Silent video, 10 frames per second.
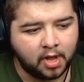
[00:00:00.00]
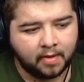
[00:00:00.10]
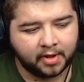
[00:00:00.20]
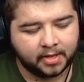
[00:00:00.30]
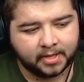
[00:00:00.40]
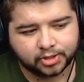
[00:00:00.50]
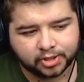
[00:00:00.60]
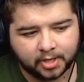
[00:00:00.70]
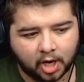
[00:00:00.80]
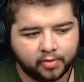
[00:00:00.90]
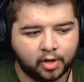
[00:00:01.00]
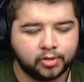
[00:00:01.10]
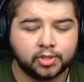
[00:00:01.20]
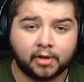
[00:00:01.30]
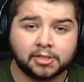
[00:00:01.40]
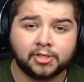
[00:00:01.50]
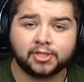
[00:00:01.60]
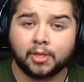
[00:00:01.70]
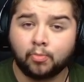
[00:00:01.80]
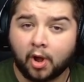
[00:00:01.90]
But in this scenario, you do actually see
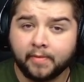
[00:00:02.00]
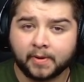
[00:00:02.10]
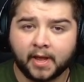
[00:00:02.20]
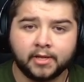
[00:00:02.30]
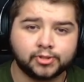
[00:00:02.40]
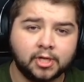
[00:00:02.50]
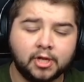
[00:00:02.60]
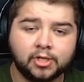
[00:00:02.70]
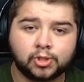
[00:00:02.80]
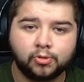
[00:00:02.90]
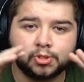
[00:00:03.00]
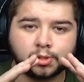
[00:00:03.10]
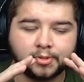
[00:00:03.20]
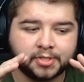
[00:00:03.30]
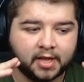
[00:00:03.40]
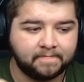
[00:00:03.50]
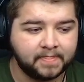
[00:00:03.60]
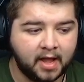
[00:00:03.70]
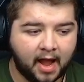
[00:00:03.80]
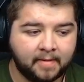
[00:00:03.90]
the wide players sort of drift in
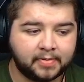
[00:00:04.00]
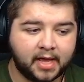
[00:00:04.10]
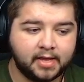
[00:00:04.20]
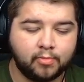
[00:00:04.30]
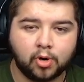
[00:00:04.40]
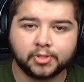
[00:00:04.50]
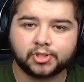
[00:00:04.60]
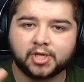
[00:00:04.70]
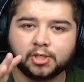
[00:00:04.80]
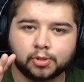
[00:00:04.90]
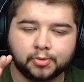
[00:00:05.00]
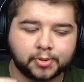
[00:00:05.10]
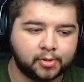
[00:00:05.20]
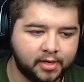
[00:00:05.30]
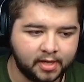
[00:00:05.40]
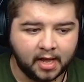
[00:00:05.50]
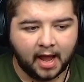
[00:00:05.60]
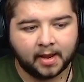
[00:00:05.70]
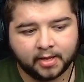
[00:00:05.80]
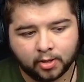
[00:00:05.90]
and play more of a central 3.
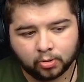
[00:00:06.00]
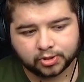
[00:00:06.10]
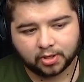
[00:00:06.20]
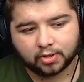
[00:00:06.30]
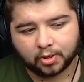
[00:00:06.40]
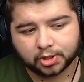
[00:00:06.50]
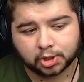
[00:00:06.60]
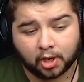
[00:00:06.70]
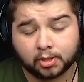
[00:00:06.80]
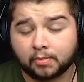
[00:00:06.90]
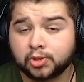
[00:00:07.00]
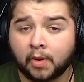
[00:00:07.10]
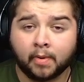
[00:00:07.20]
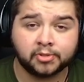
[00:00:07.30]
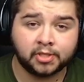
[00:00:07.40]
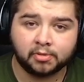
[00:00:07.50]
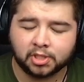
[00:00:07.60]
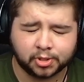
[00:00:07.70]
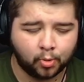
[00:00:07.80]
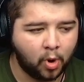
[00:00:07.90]
And then you also got the striker up top, obviously, which
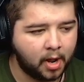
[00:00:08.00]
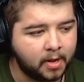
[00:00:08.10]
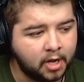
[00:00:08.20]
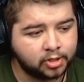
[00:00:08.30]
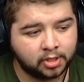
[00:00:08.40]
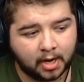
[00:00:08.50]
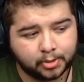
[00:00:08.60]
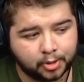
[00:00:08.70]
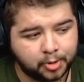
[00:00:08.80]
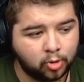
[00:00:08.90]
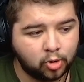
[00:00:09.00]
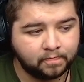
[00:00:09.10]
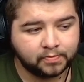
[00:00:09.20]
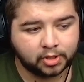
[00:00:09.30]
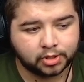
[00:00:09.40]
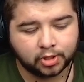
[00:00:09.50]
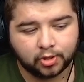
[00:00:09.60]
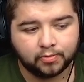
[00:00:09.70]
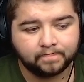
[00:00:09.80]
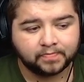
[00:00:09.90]
is the 1. So you're going to have your 4, your 2,
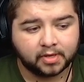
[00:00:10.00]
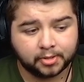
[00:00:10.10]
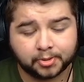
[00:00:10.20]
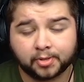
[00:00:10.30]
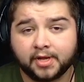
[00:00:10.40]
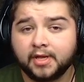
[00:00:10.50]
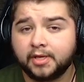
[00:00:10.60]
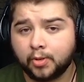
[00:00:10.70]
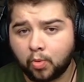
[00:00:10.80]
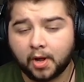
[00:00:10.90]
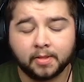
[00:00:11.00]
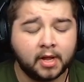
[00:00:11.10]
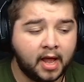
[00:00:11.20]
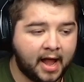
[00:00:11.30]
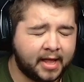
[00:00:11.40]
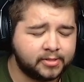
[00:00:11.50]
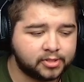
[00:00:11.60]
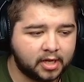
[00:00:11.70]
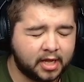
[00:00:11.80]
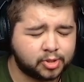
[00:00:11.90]
your 3, your 1. And
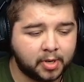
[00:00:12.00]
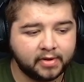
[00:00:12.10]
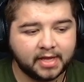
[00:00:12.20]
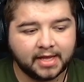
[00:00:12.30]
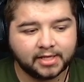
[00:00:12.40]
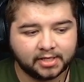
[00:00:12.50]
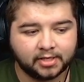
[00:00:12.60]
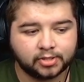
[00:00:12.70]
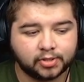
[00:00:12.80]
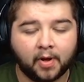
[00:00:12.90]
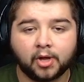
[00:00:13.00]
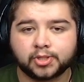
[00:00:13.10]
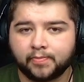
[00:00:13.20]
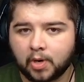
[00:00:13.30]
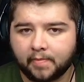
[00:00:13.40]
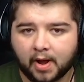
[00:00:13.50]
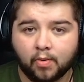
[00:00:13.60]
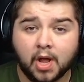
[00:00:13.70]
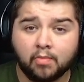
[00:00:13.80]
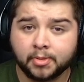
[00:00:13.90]
it's very easy to pass the ball about
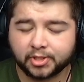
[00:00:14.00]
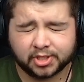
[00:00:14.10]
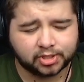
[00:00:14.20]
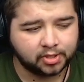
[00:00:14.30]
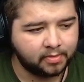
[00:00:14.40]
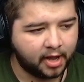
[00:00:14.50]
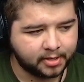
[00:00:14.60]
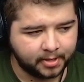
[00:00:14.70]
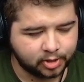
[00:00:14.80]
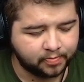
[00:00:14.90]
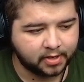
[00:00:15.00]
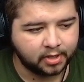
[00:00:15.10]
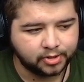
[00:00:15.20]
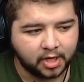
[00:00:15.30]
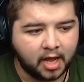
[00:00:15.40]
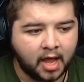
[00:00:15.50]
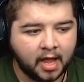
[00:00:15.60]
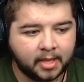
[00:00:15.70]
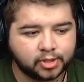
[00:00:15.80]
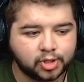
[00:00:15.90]
with a system like this because
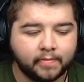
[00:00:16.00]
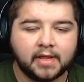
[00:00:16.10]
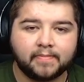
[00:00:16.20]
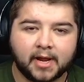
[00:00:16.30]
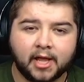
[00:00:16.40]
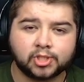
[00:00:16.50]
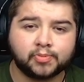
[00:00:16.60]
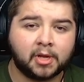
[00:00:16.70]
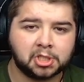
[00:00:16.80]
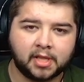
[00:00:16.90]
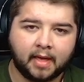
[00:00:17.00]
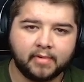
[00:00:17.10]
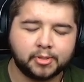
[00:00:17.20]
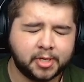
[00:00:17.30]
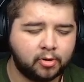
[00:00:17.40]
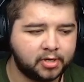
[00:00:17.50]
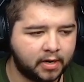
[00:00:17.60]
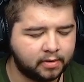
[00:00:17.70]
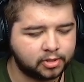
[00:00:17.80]
there's so many players, especially in that midfield area.